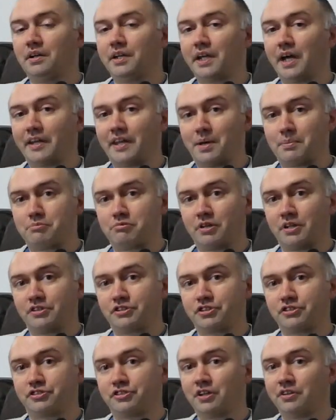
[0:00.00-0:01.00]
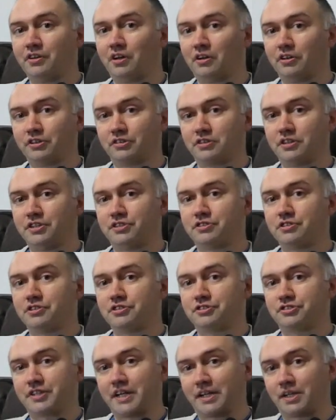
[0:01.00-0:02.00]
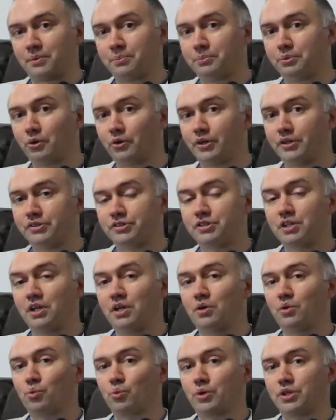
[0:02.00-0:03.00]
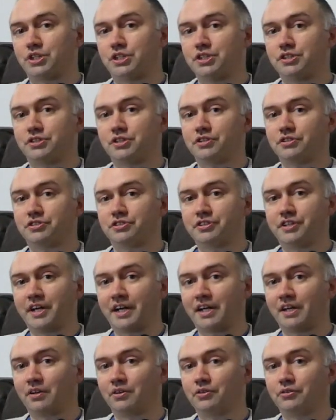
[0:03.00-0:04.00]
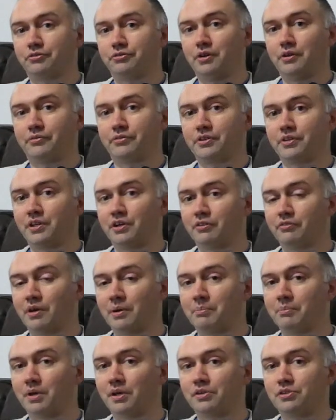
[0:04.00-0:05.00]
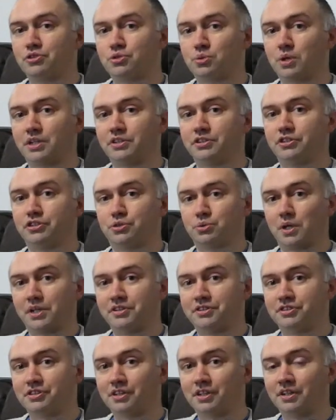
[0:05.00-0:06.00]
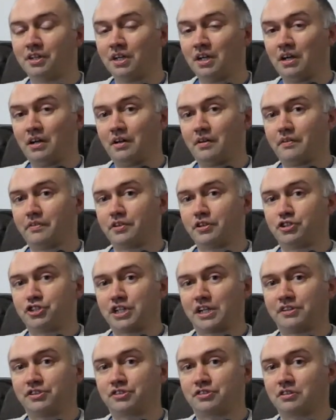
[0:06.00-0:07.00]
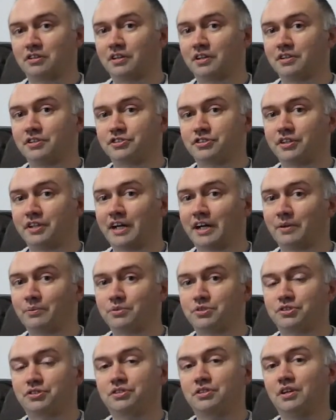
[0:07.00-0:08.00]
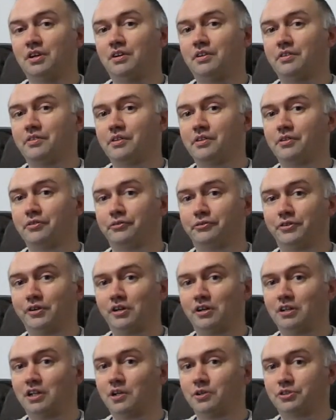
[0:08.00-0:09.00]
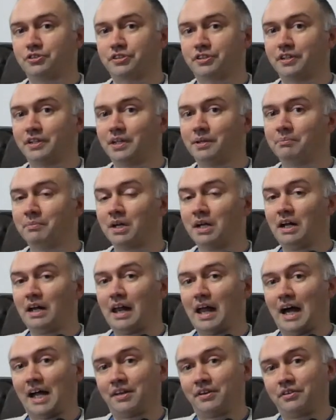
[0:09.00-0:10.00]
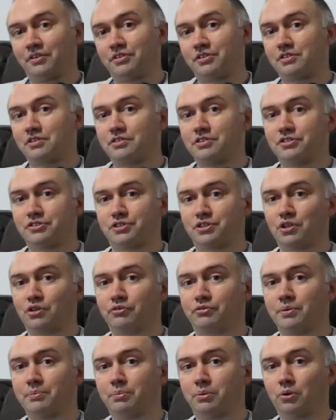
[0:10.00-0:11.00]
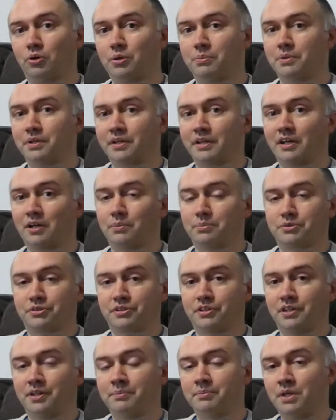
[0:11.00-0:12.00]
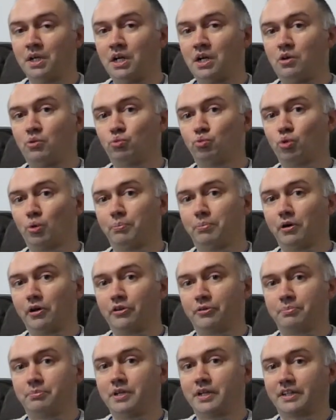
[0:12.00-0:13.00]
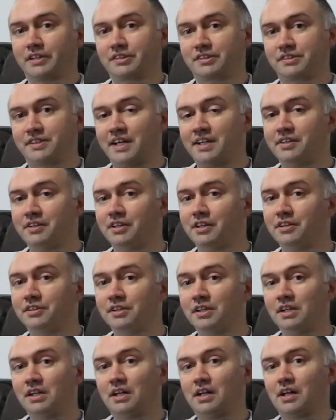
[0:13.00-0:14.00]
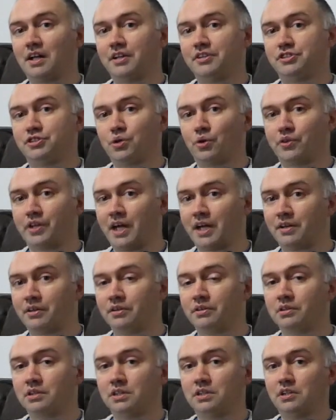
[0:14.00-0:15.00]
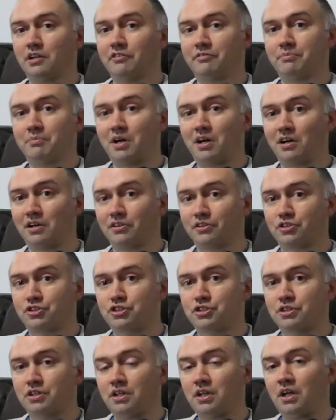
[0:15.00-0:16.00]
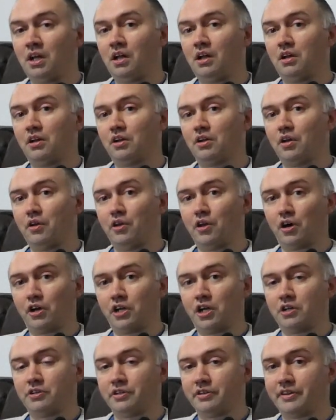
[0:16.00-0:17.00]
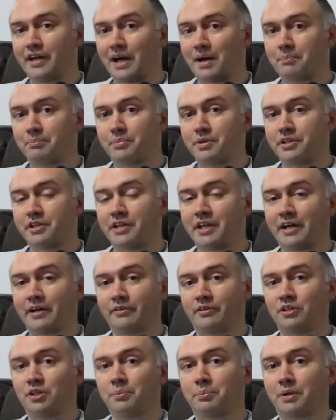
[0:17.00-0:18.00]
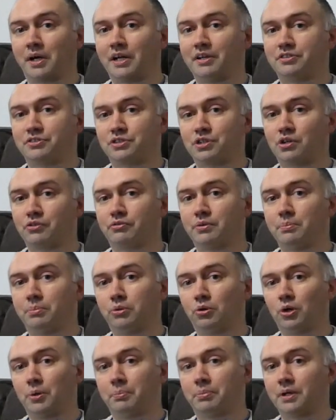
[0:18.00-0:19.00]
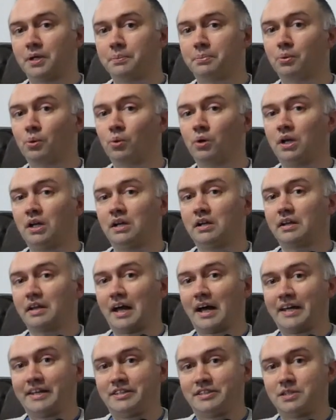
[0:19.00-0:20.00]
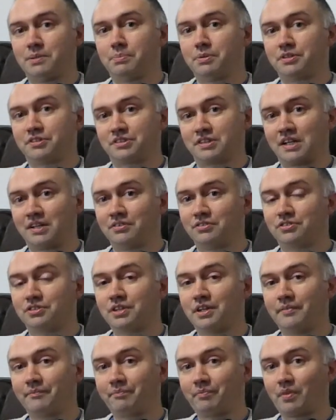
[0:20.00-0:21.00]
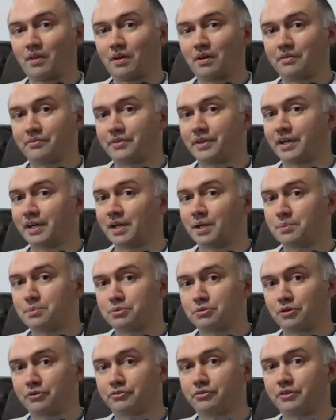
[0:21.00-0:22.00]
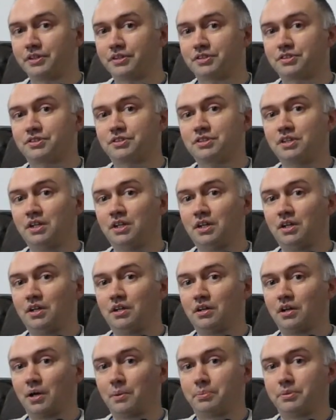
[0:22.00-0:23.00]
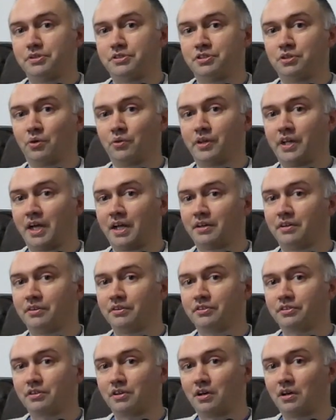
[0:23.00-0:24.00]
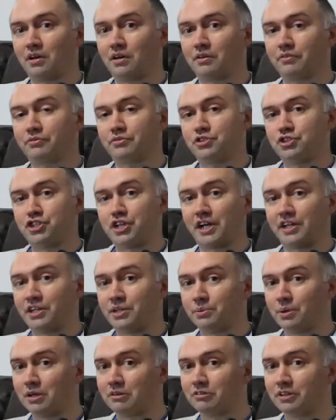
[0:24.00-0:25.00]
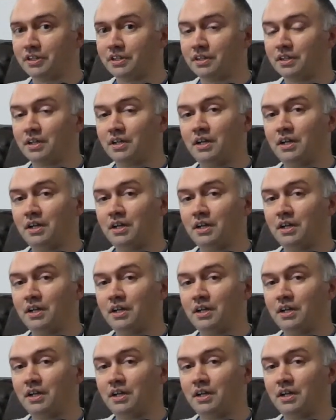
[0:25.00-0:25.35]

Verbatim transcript: Now that brings us on nicely to the second point, which is that today, on the 5th of November 2020, the Chancellor has announced that the furlough scheme and the self employment help scheme will both be extended until the end of March. Not only that, but they're now going to pay self employed people 80% of their profits up until the end of January.